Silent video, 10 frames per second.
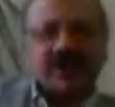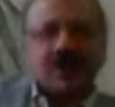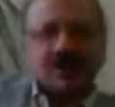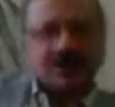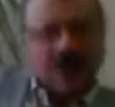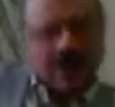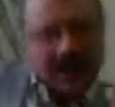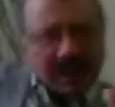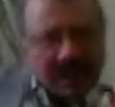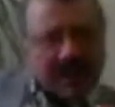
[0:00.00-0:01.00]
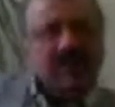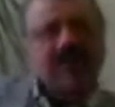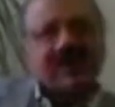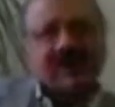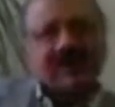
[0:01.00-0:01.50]
So, what can
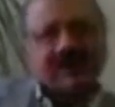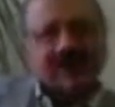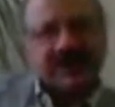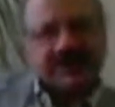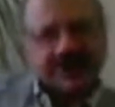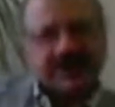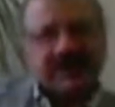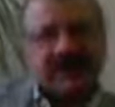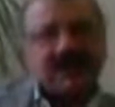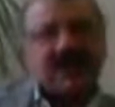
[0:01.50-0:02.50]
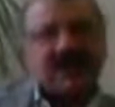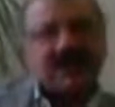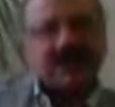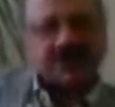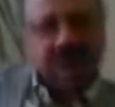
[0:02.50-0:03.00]
be done, and that is
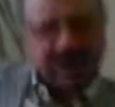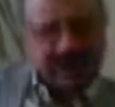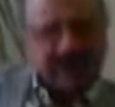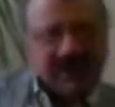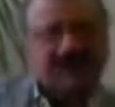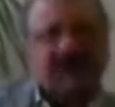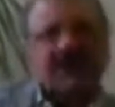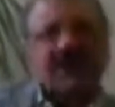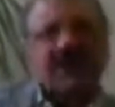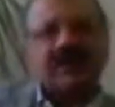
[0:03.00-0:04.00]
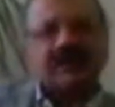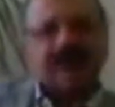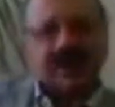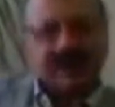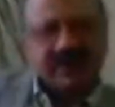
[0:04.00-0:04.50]
something should be immediately done on
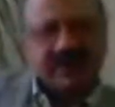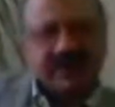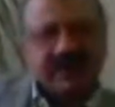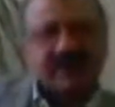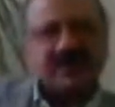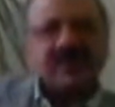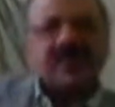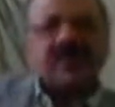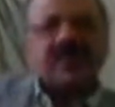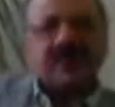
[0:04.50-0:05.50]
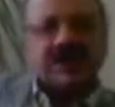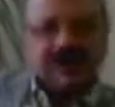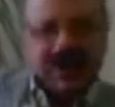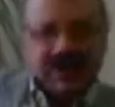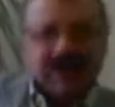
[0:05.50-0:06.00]
an urgent basis,
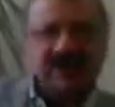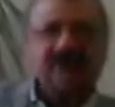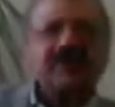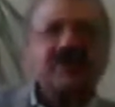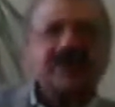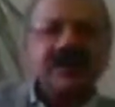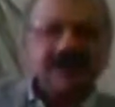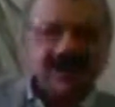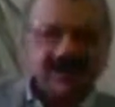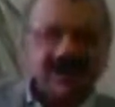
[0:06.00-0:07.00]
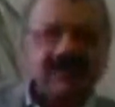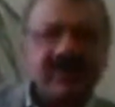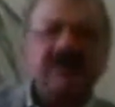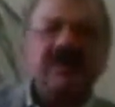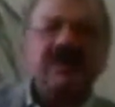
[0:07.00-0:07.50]
using the skills available